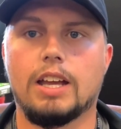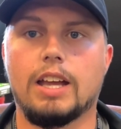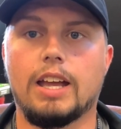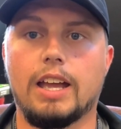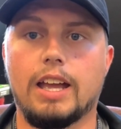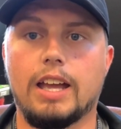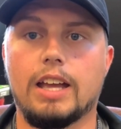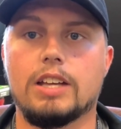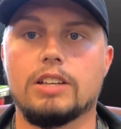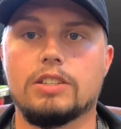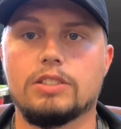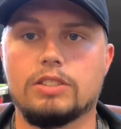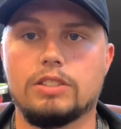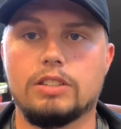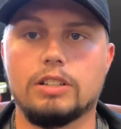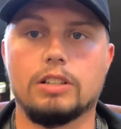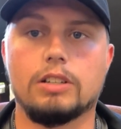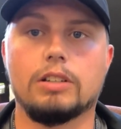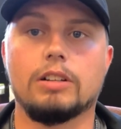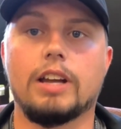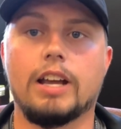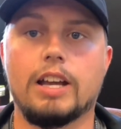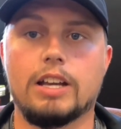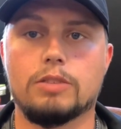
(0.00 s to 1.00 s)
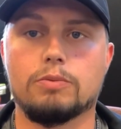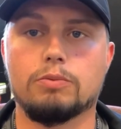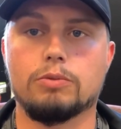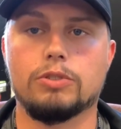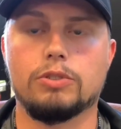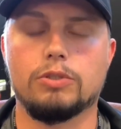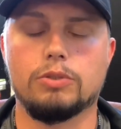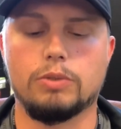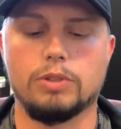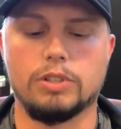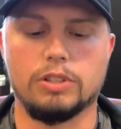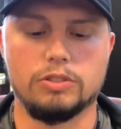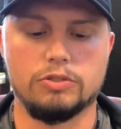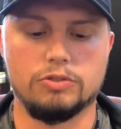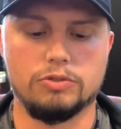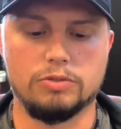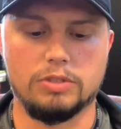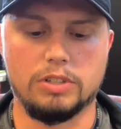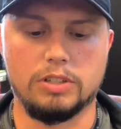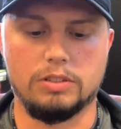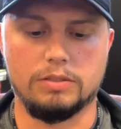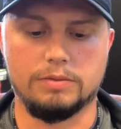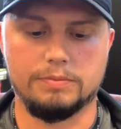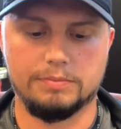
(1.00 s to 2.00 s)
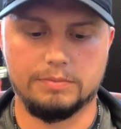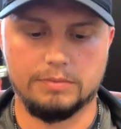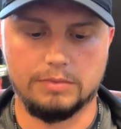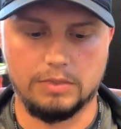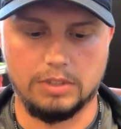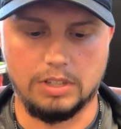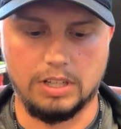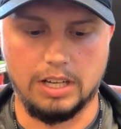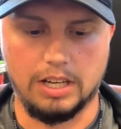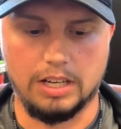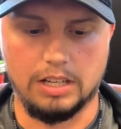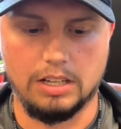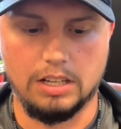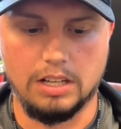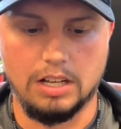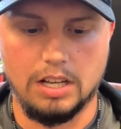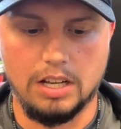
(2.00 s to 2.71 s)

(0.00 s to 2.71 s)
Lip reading: as we're doing the drill. Okay,